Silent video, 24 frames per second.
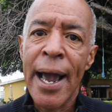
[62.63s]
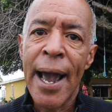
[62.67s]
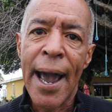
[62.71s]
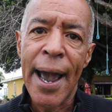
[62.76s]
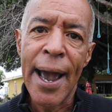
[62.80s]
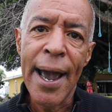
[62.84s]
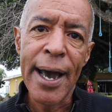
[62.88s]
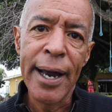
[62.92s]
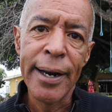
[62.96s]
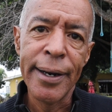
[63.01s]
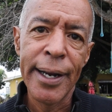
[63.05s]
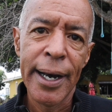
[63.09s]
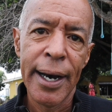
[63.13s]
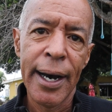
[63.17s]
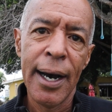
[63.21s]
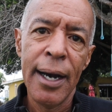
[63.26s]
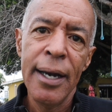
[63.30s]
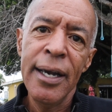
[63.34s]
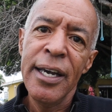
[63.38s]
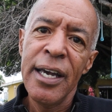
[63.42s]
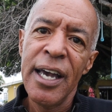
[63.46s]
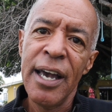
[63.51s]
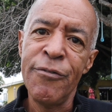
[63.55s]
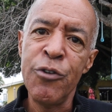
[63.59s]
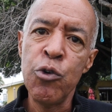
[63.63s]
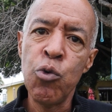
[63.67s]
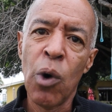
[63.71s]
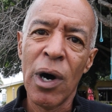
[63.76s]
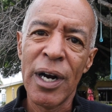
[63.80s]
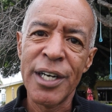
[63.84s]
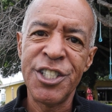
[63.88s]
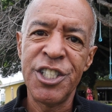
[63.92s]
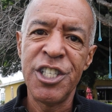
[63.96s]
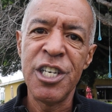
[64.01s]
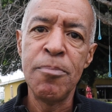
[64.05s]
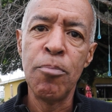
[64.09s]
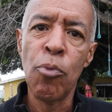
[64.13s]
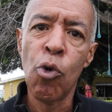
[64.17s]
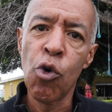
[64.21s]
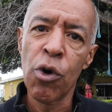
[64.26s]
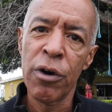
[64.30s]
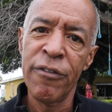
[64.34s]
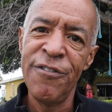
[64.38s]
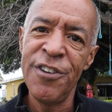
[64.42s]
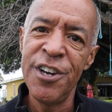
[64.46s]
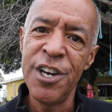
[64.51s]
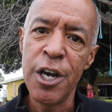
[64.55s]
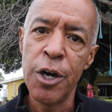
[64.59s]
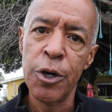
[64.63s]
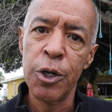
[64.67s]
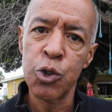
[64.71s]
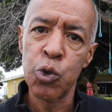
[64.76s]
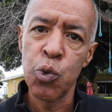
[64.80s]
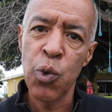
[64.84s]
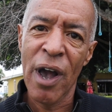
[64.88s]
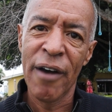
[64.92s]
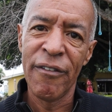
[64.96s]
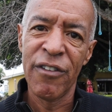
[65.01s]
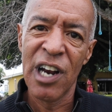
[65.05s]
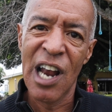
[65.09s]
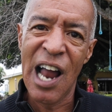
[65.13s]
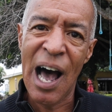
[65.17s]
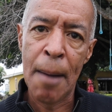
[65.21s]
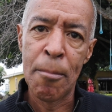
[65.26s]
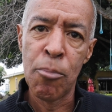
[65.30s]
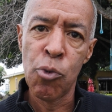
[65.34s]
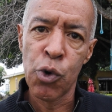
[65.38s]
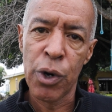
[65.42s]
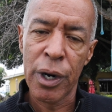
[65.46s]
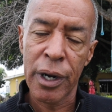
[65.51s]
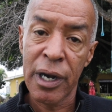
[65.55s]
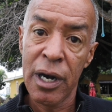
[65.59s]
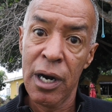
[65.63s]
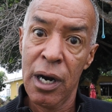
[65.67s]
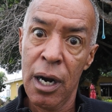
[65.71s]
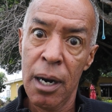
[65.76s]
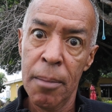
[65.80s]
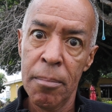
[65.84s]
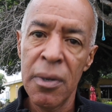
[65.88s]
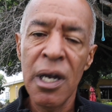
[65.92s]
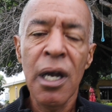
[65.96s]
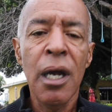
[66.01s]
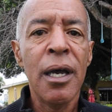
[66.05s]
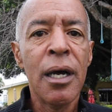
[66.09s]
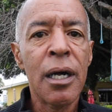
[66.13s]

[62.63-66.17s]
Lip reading: And if you want to see more videos, we have a lot more to come.